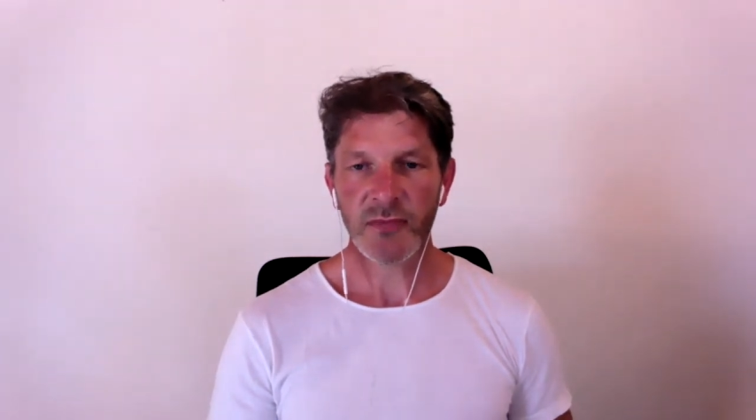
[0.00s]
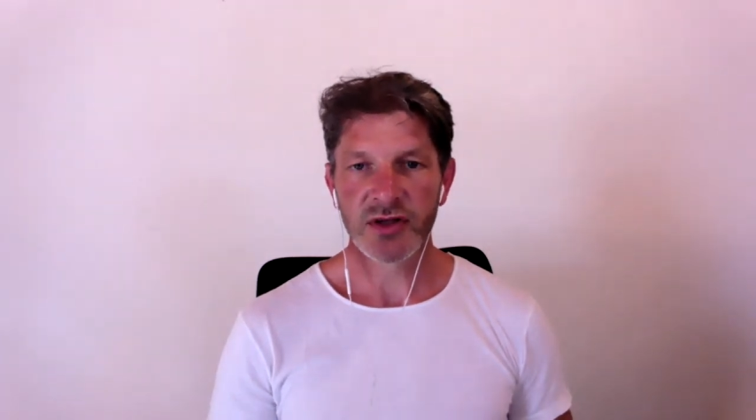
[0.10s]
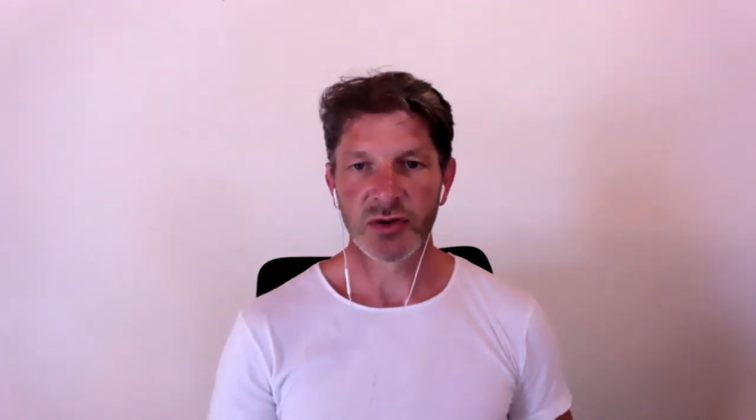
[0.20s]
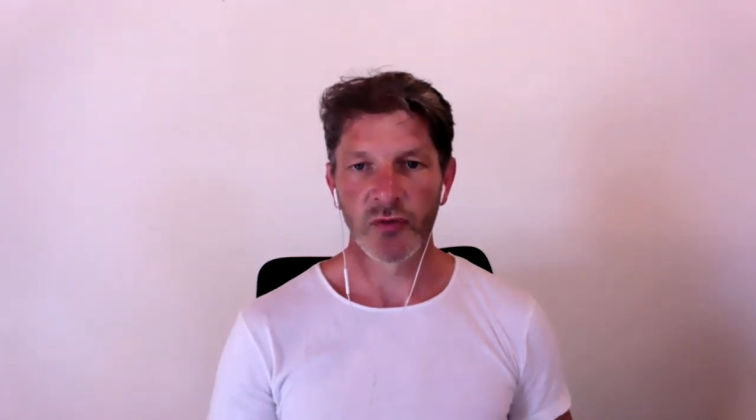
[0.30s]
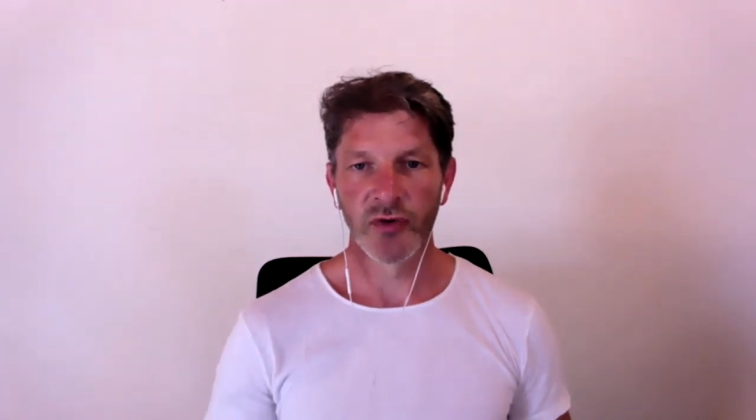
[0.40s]

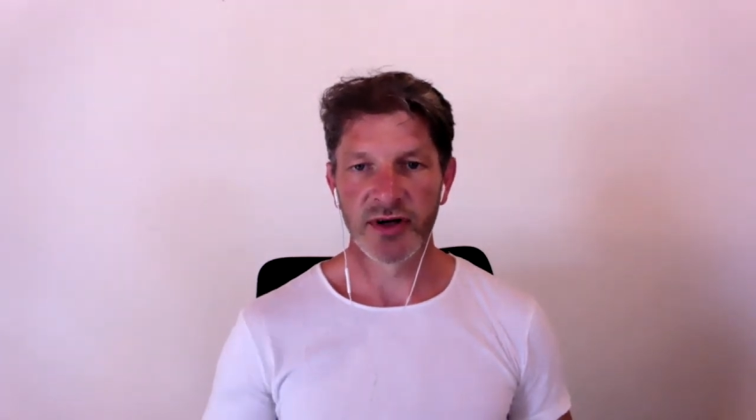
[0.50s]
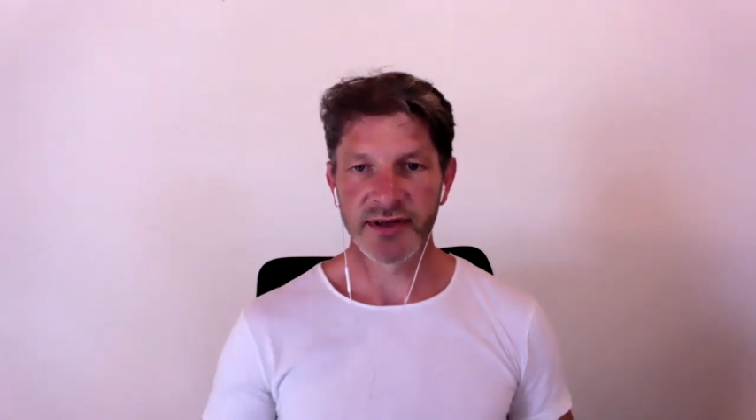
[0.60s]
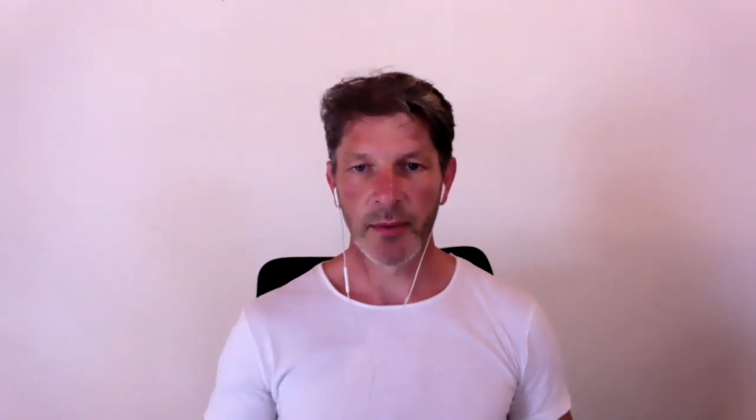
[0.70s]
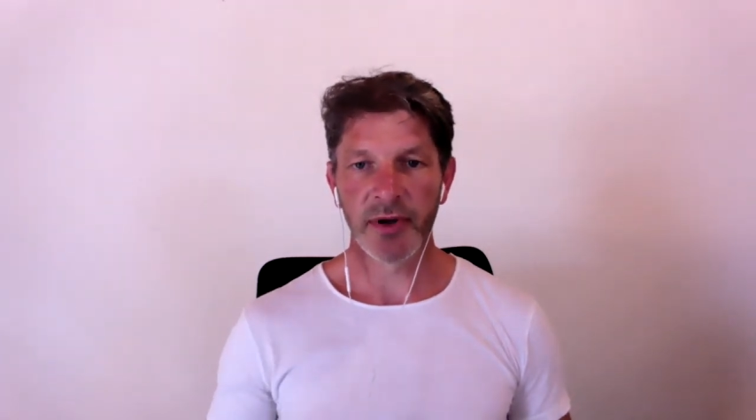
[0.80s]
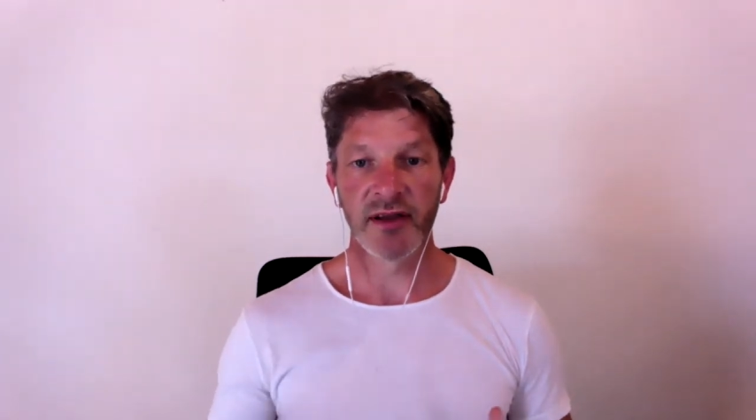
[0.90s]
So for
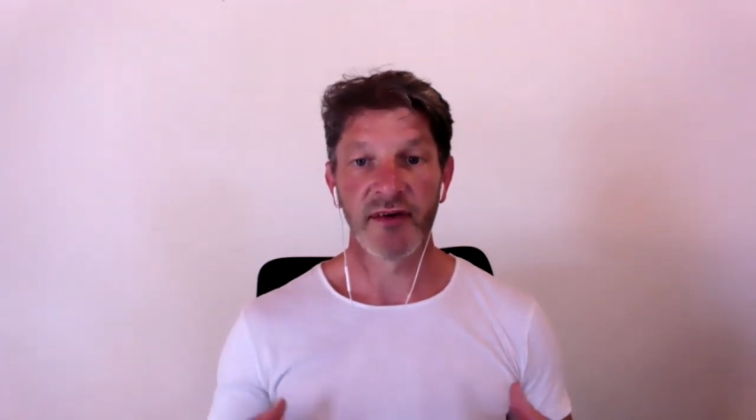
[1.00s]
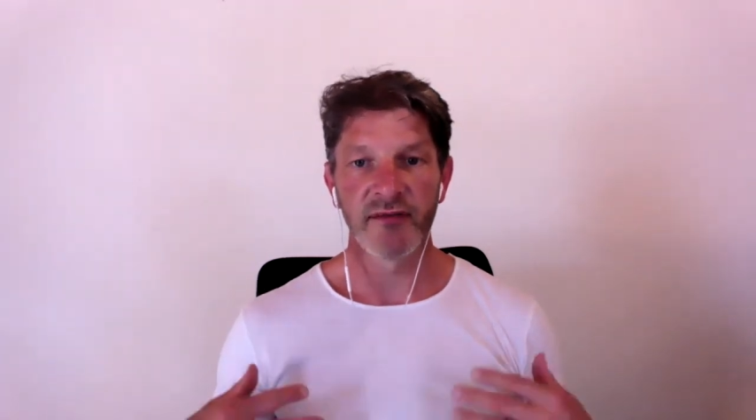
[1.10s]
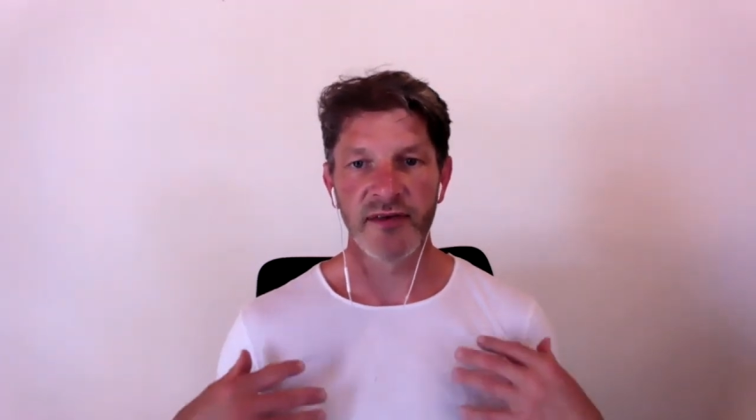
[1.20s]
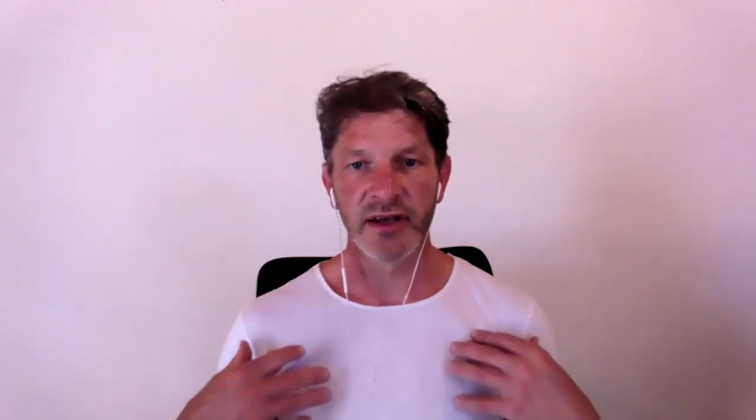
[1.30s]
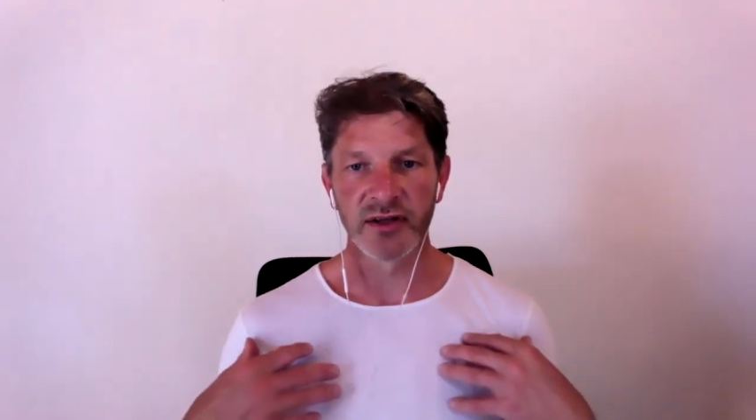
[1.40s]
example, if I'm
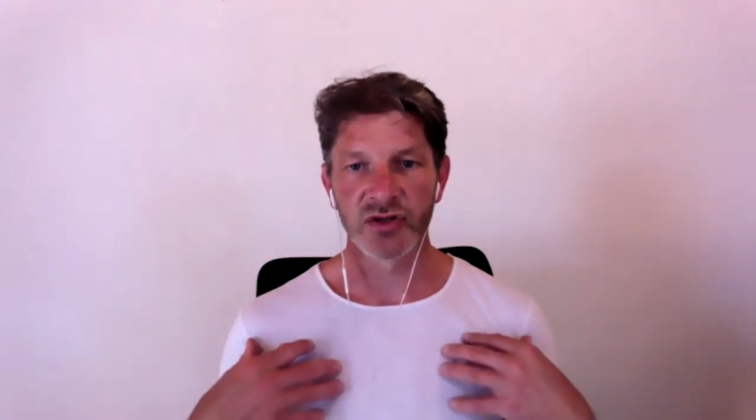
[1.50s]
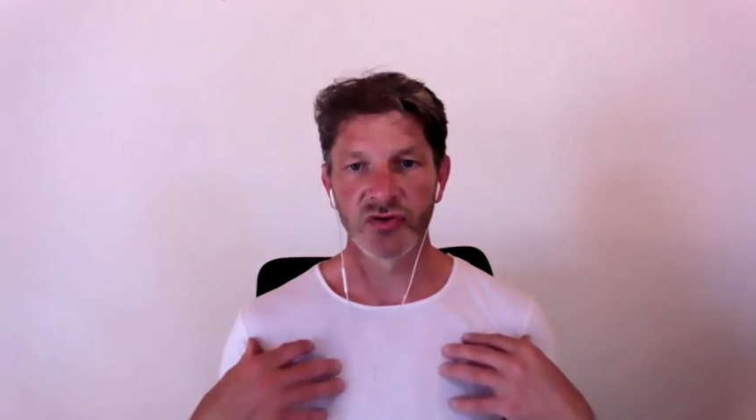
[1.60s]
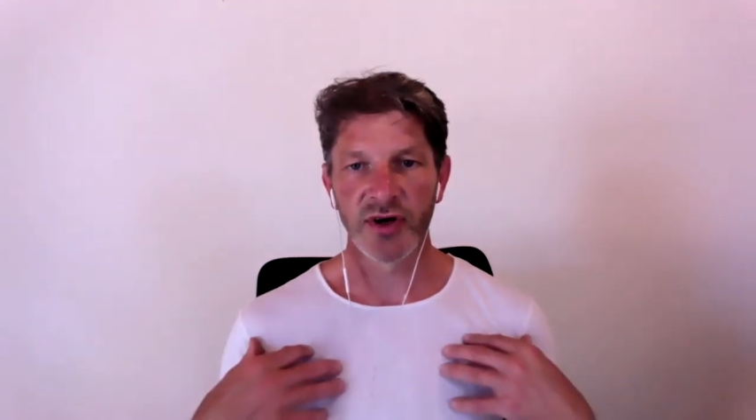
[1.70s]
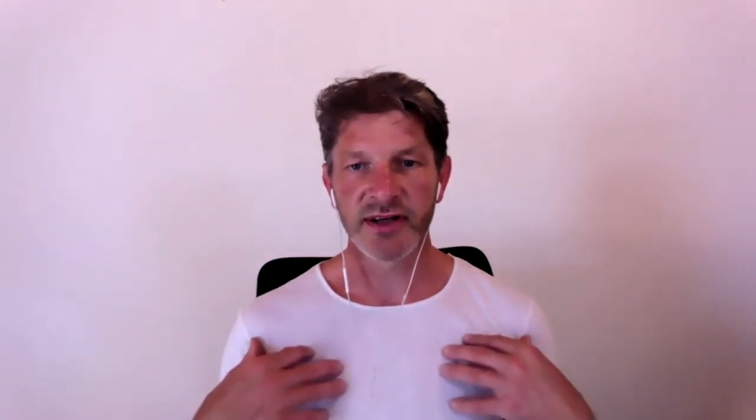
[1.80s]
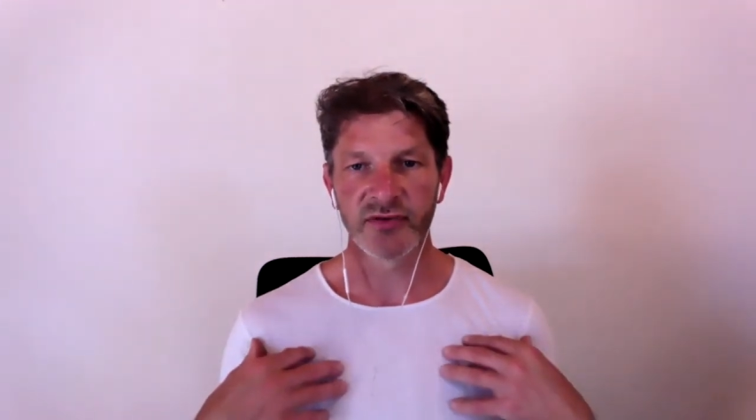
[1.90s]
feeling
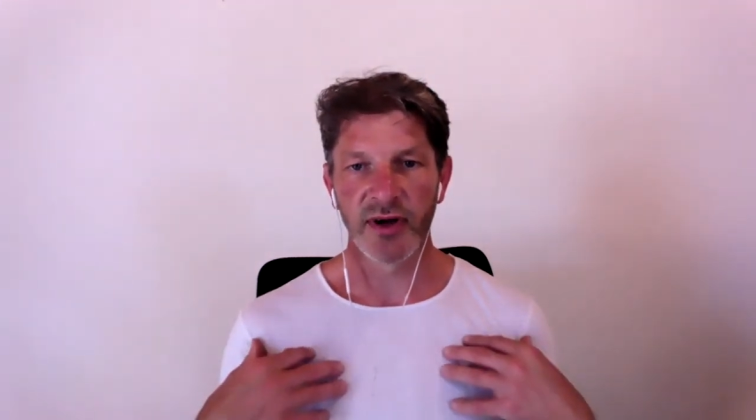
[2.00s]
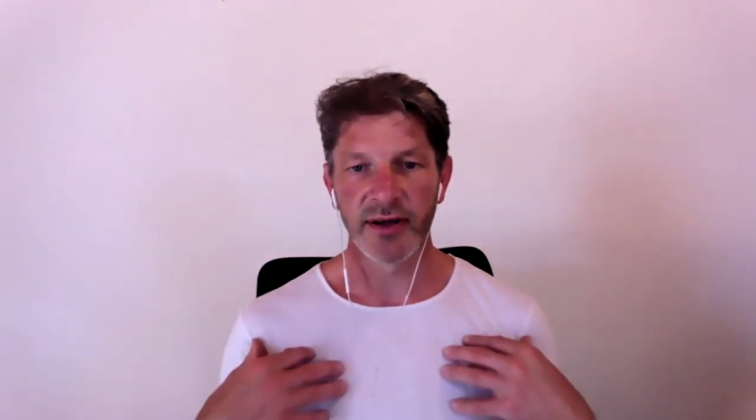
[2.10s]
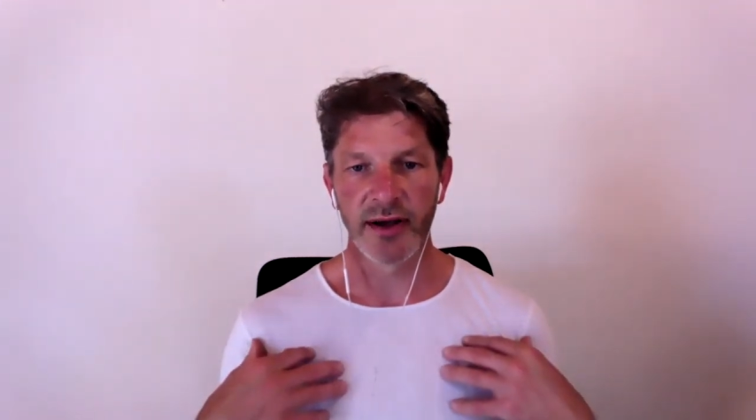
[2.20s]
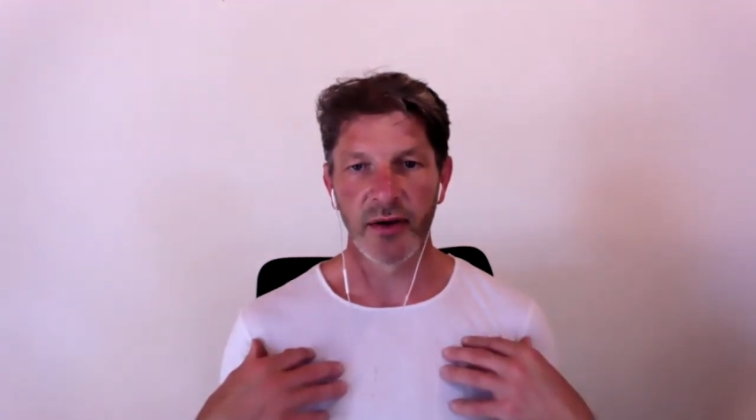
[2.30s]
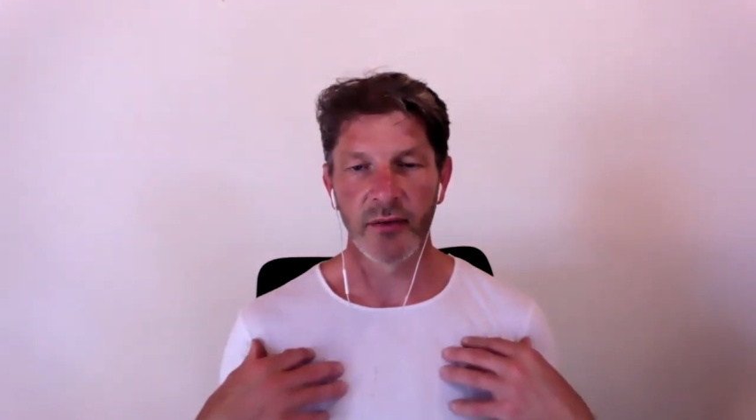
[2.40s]
stress right
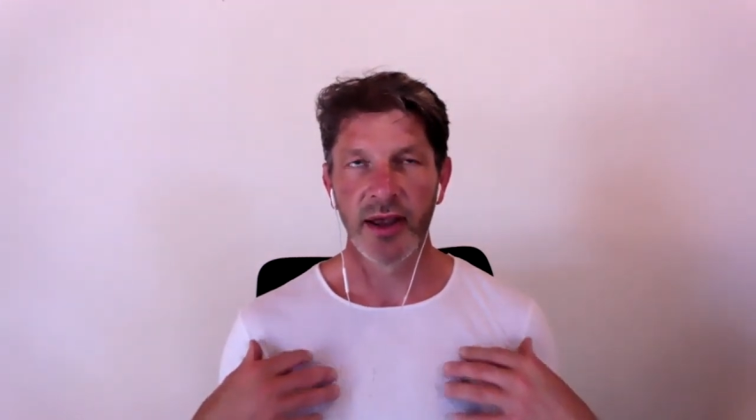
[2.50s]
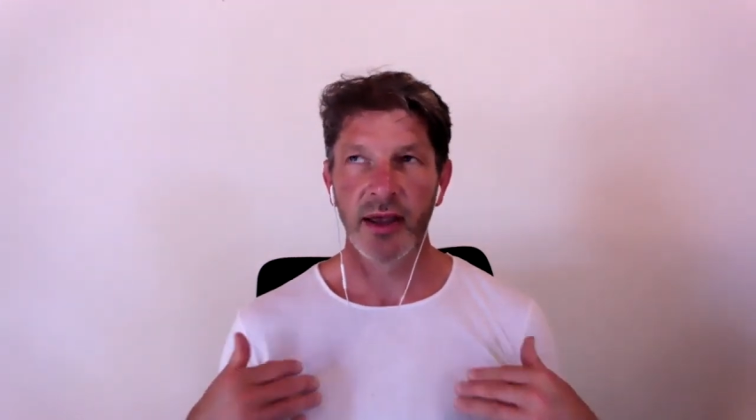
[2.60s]
now,